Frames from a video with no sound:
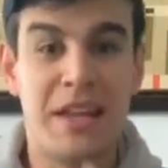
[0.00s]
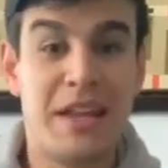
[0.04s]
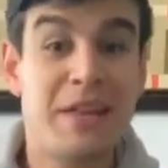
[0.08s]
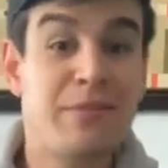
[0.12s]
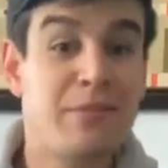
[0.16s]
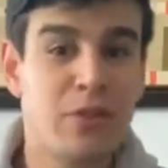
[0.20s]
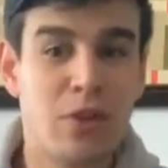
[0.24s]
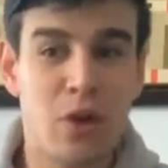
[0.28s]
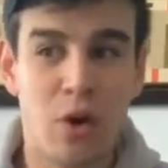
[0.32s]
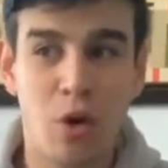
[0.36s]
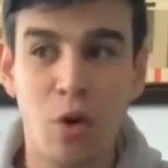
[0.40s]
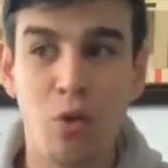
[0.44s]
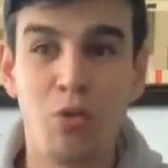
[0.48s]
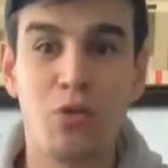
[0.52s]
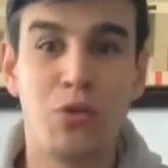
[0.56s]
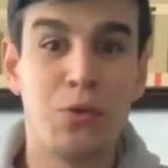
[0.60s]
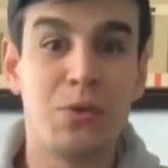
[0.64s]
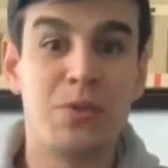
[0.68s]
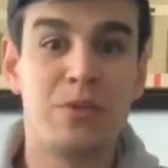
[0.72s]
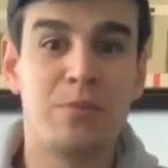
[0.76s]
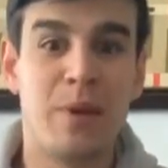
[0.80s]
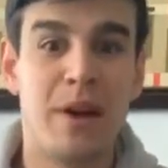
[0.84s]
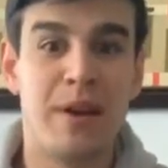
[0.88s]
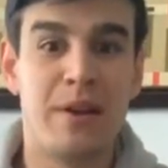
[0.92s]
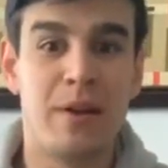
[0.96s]
Even the Whole
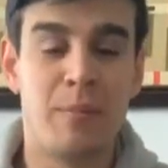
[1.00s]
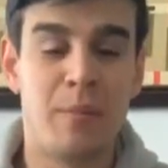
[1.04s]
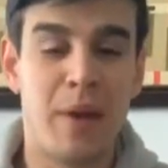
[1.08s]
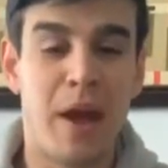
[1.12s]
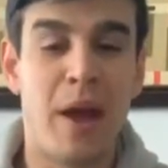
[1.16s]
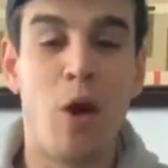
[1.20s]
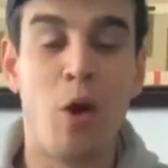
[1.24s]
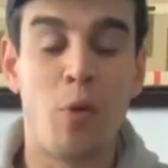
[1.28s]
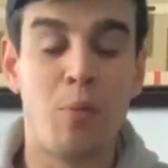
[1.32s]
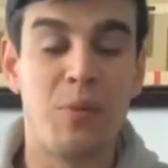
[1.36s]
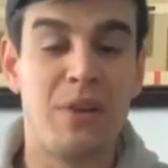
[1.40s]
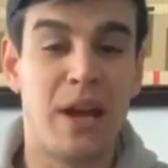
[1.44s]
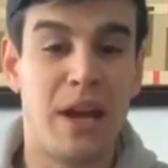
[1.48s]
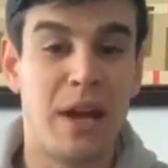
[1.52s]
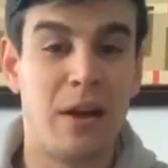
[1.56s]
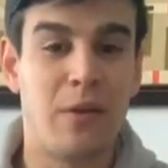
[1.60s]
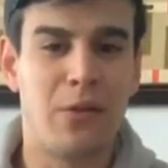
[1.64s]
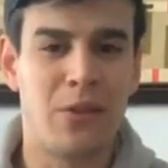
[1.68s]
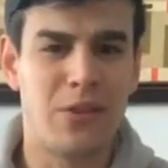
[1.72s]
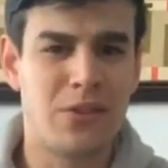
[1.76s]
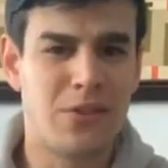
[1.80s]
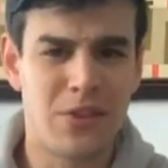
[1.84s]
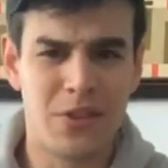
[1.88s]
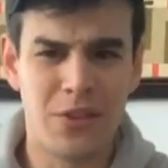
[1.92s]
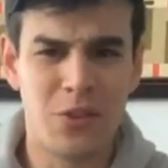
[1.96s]
Foods in my hometown.
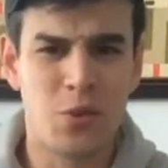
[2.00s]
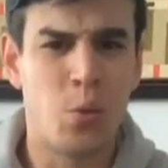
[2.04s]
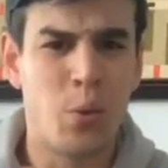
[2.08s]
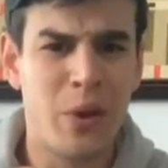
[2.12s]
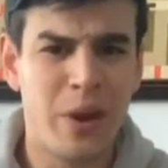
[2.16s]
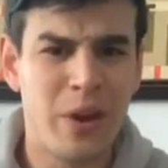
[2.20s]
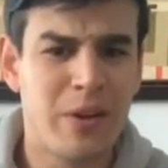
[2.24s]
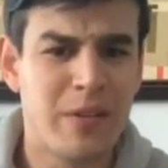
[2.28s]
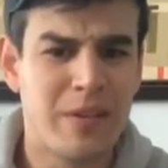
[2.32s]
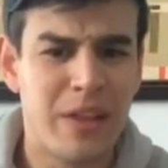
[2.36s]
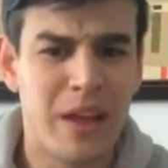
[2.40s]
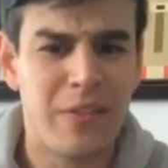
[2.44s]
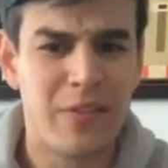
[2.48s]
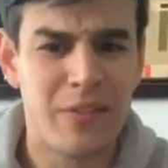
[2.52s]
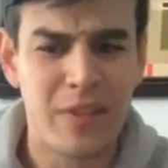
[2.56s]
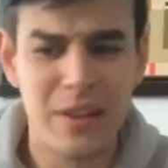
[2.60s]
It's weird that